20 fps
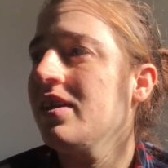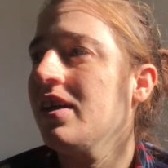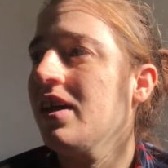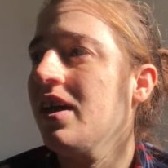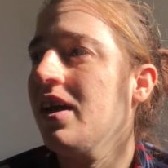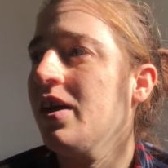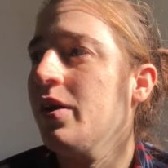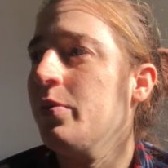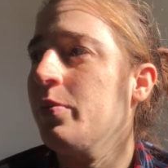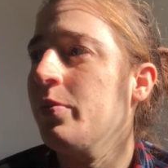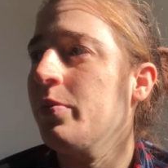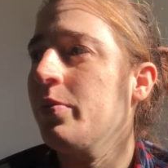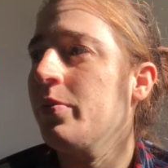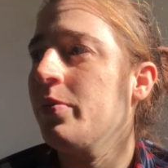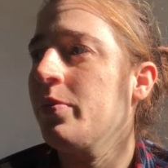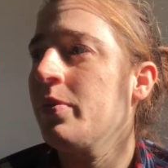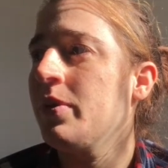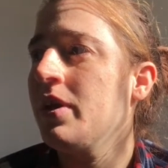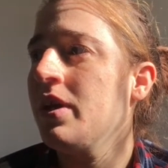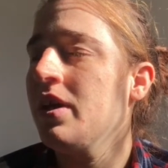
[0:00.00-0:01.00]
um,
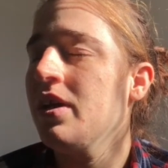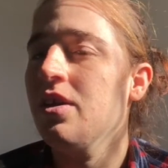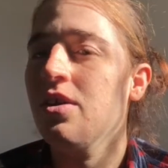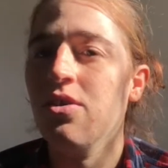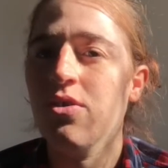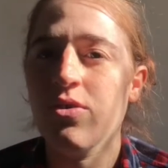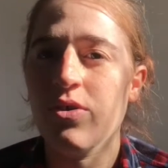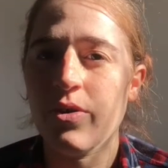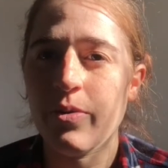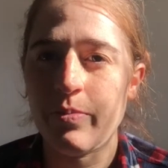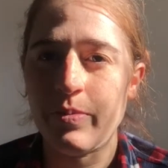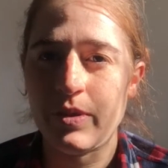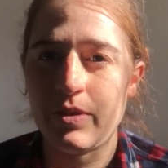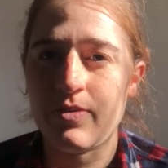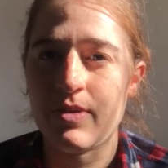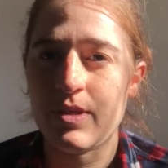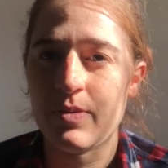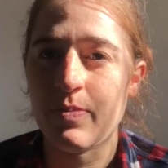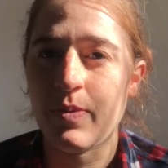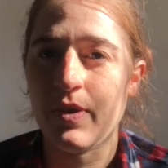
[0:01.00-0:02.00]
Europe is
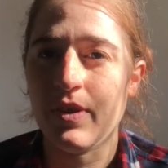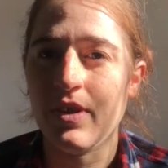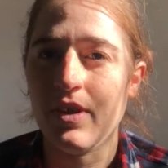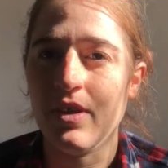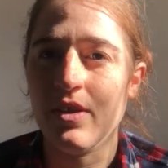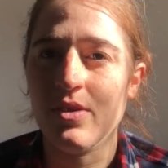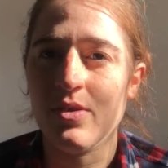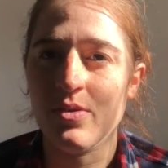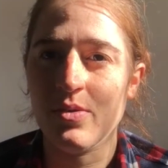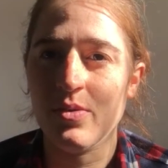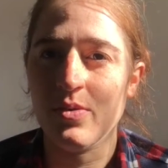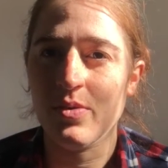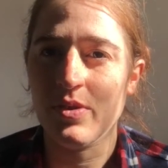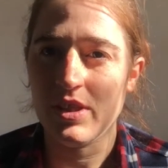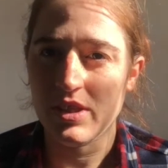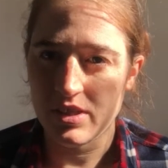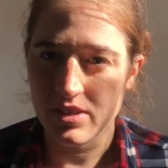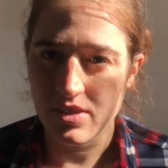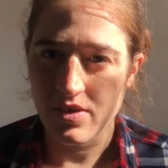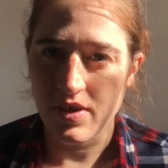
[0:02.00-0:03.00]
responding to
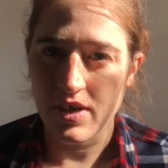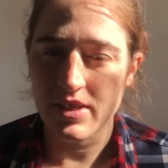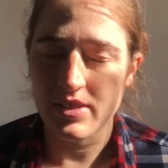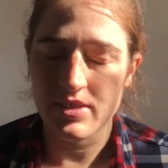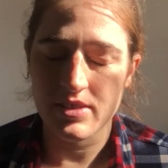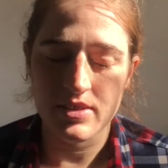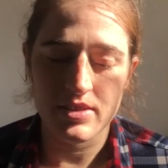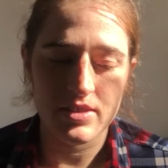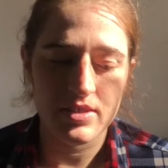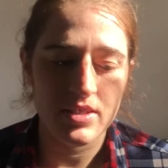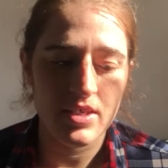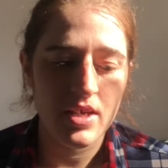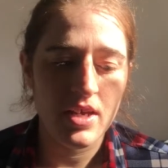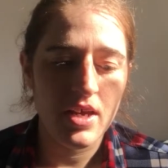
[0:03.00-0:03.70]
this crisis